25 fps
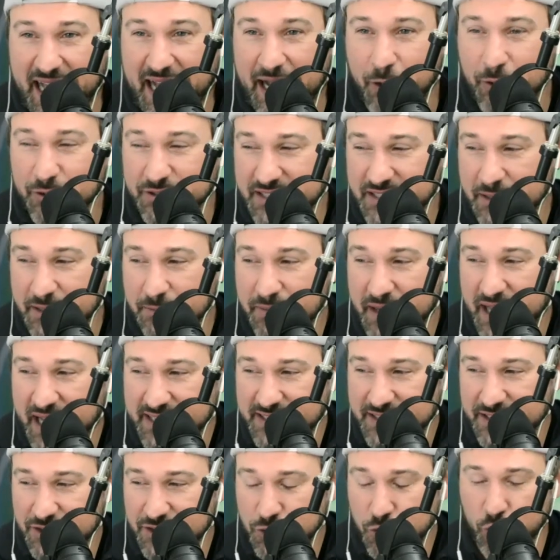how it's
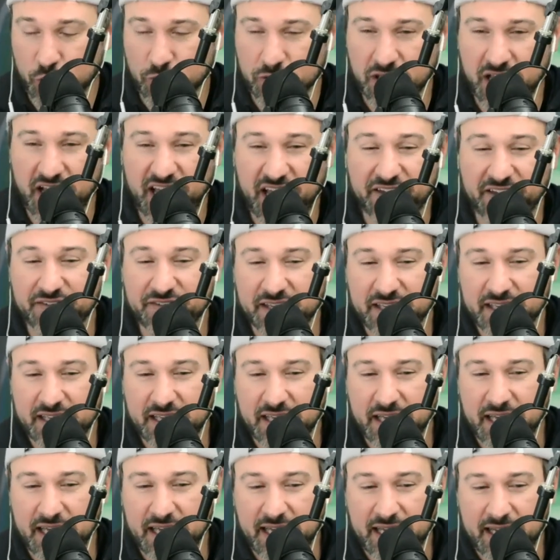impacted your life
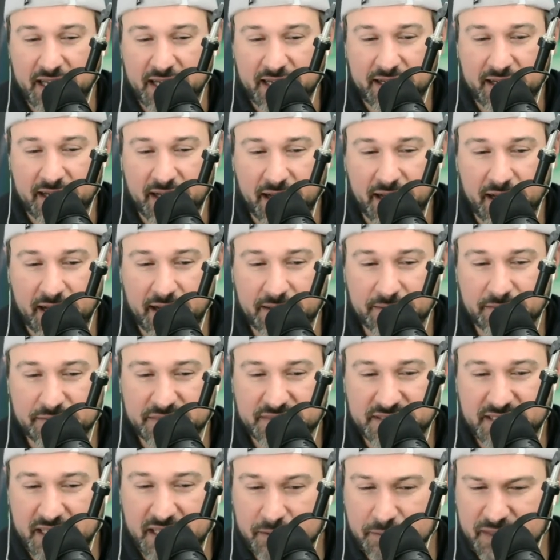yeah um,
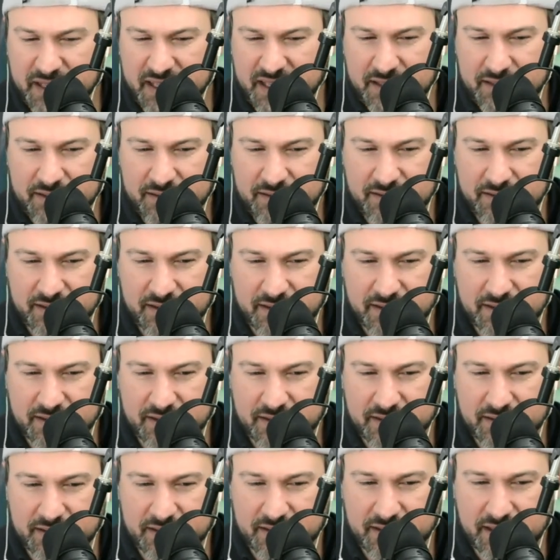tell me
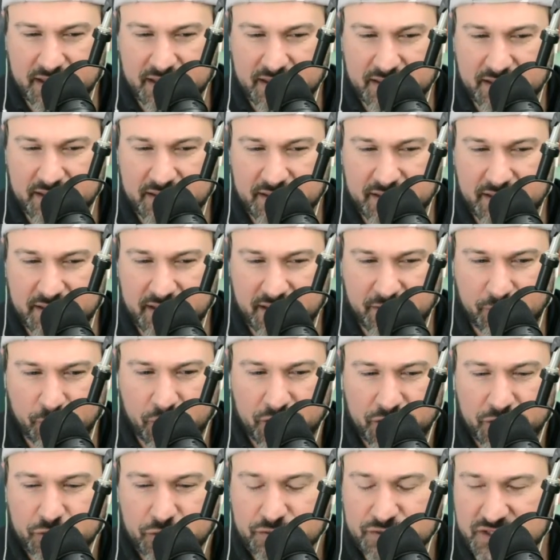
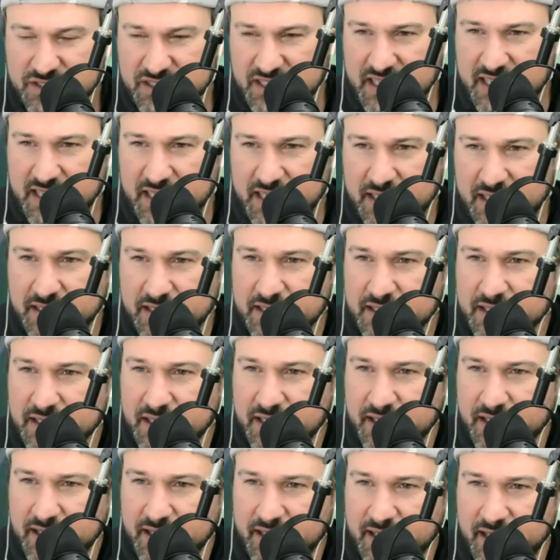what you've seen
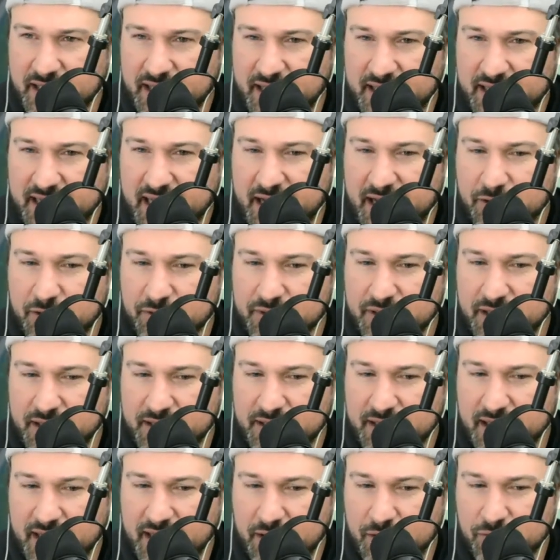and how
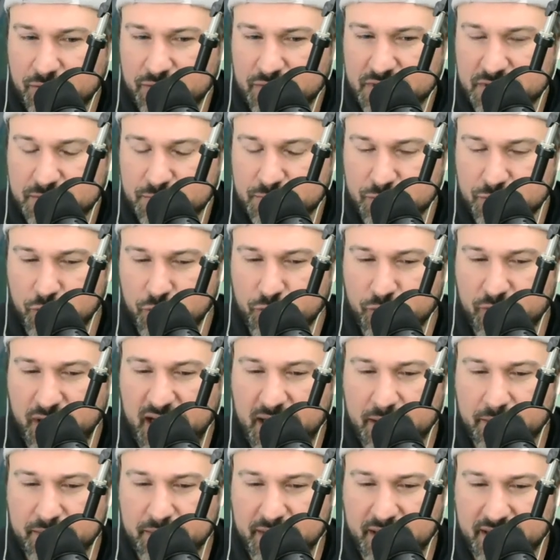and how this
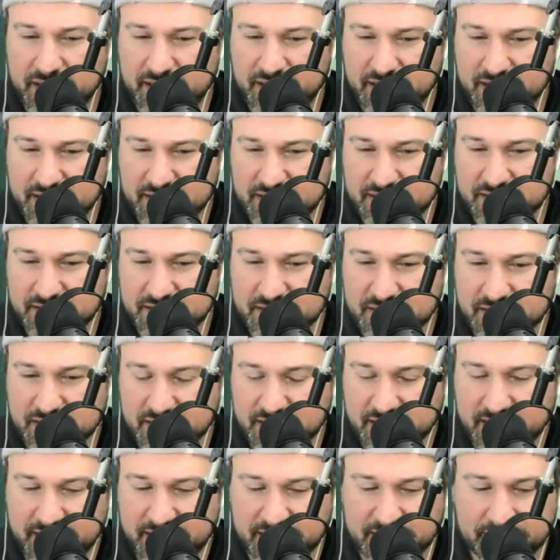program and this
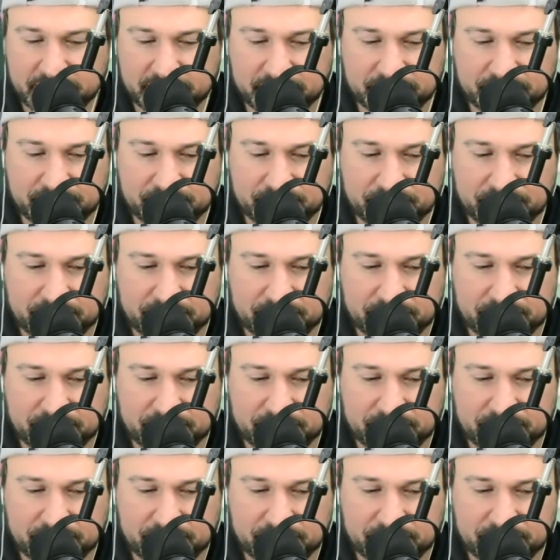um,